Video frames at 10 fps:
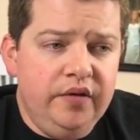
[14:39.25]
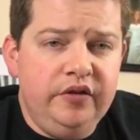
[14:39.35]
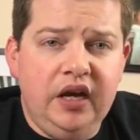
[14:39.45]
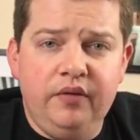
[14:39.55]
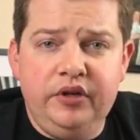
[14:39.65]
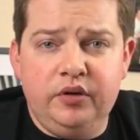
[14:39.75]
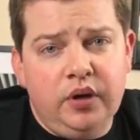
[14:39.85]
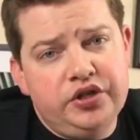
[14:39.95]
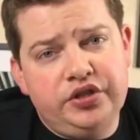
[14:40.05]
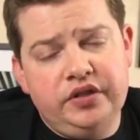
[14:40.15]
If you have any
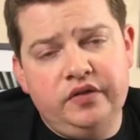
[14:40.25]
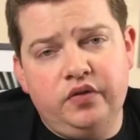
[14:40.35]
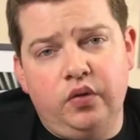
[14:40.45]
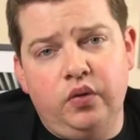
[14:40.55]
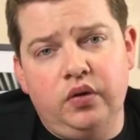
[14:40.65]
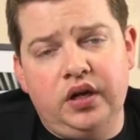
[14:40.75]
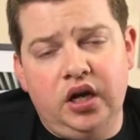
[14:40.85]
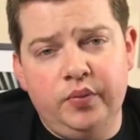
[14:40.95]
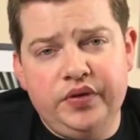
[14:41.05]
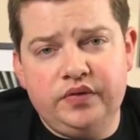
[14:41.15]
questions or
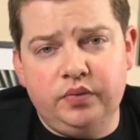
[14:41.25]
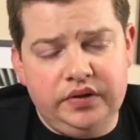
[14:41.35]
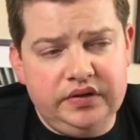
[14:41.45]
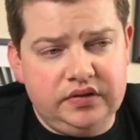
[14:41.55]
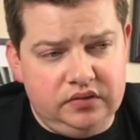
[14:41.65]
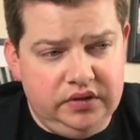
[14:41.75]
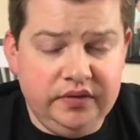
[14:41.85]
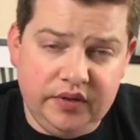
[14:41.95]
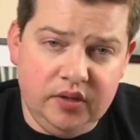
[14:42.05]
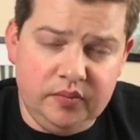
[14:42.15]
comments, please
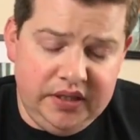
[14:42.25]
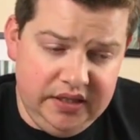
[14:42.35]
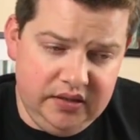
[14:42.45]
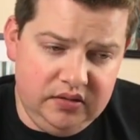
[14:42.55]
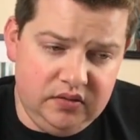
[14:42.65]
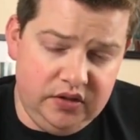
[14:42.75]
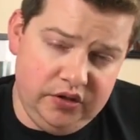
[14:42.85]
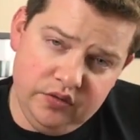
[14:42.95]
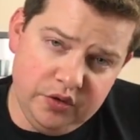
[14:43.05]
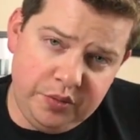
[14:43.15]
leave them in the
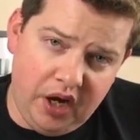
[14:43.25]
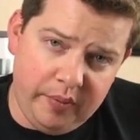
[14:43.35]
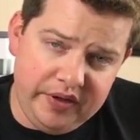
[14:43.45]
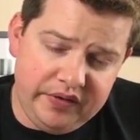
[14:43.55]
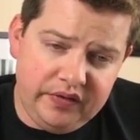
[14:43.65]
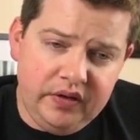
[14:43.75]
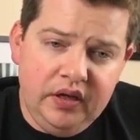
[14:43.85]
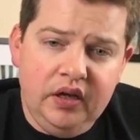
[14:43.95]
YouTube comments.